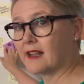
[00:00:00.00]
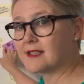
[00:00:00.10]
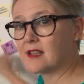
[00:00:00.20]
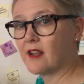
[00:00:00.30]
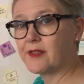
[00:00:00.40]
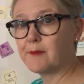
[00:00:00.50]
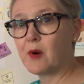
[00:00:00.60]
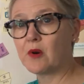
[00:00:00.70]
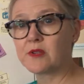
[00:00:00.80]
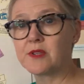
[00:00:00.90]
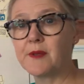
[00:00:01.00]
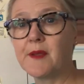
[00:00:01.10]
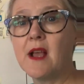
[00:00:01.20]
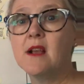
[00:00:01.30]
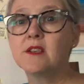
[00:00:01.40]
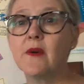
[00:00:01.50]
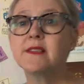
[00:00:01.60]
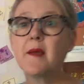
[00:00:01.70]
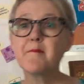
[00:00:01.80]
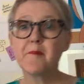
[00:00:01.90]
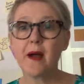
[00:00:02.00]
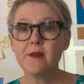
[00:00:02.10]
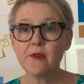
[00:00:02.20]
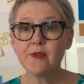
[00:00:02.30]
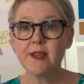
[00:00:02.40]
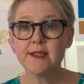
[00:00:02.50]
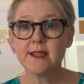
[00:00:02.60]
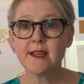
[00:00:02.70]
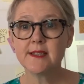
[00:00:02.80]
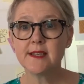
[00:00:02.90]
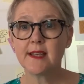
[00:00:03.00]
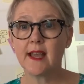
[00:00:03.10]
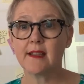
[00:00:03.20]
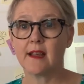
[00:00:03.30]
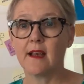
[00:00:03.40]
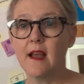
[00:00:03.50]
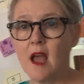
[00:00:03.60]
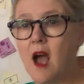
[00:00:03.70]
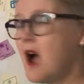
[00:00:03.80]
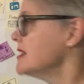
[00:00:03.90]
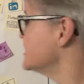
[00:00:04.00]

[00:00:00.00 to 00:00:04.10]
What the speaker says: outside the box? So as I bundle these things together, I